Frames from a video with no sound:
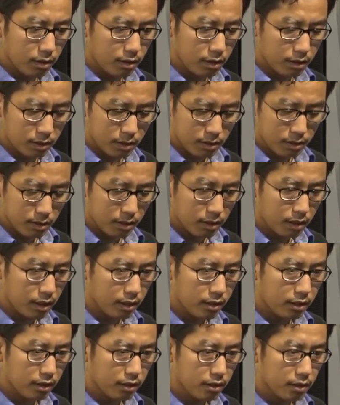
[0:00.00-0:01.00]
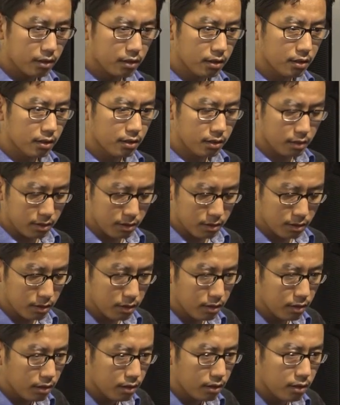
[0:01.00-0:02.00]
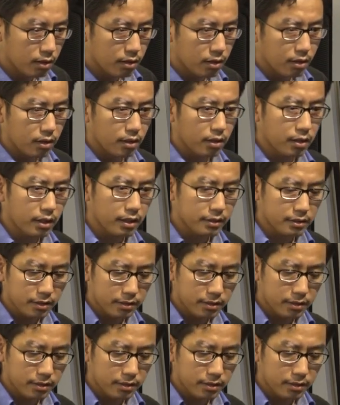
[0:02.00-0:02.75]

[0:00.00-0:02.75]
And I think, as